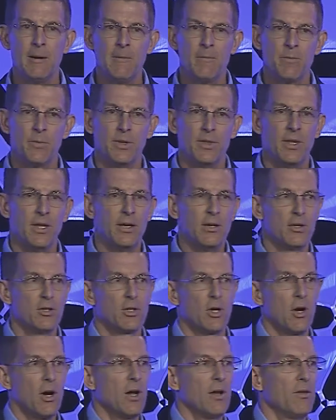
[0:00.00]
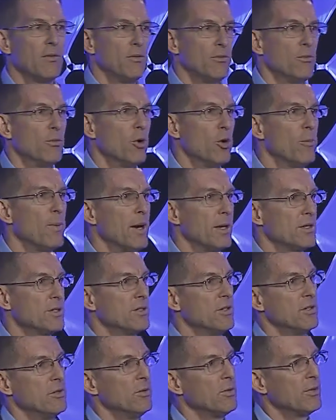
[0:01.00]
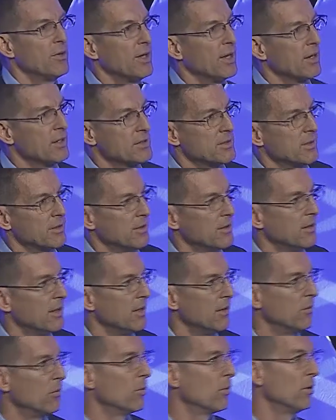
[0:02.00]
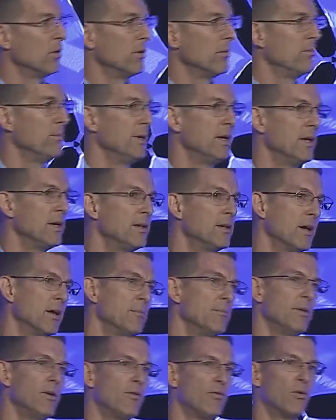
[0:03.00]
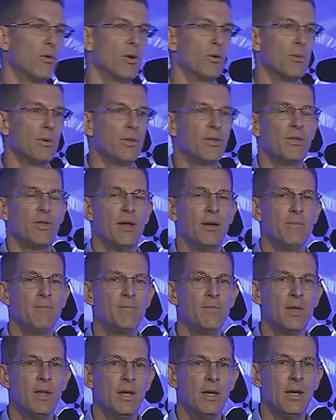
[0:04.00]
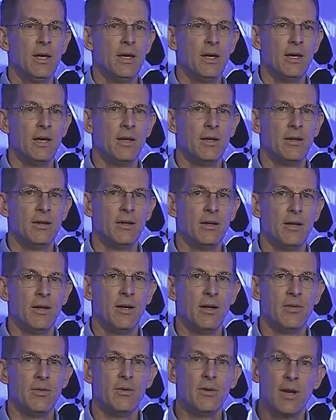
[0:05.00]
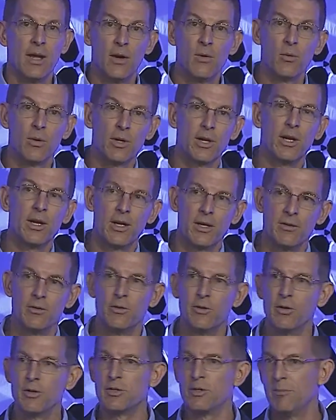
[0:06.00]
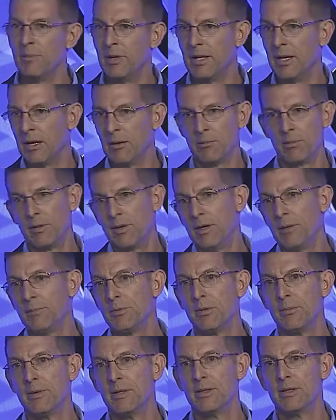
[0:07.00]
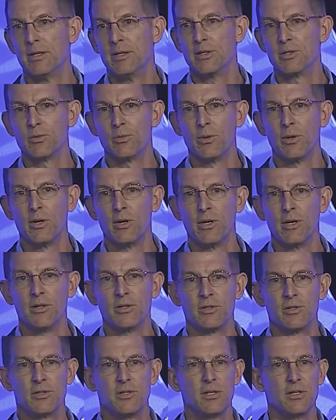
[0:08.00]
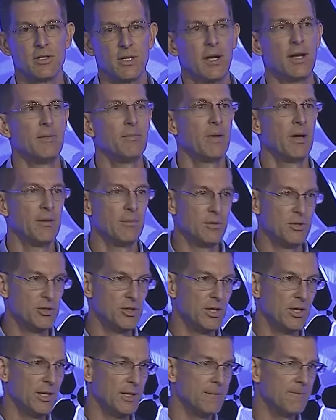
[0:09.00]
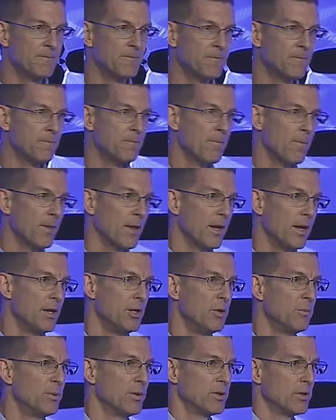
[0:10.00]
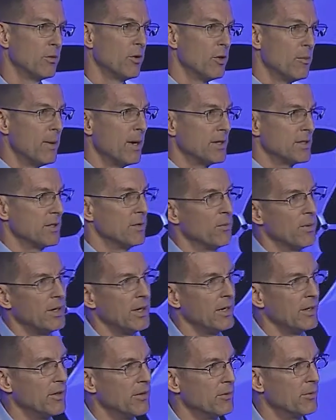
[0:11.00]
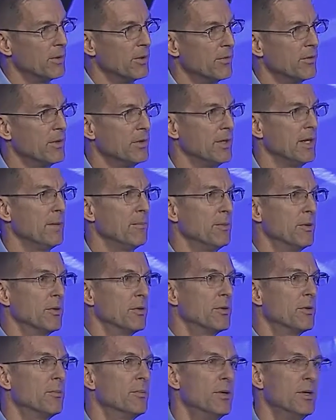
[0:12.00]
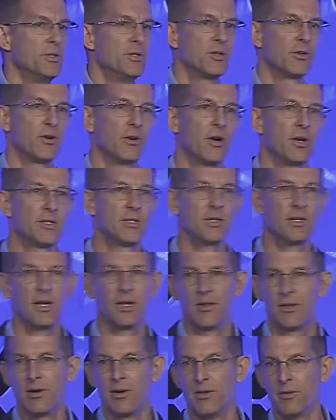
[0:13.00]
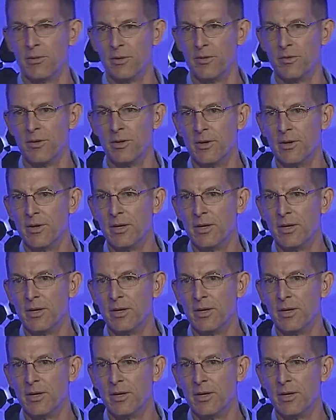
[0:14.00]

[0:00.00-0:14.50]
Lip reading: they taught robots to do things that weren't being done before with them. And they're now working on a version of being able to implement this where it's designed by a machine, and you put the robots on one end of the river and they build the bridge across to the other end of the river.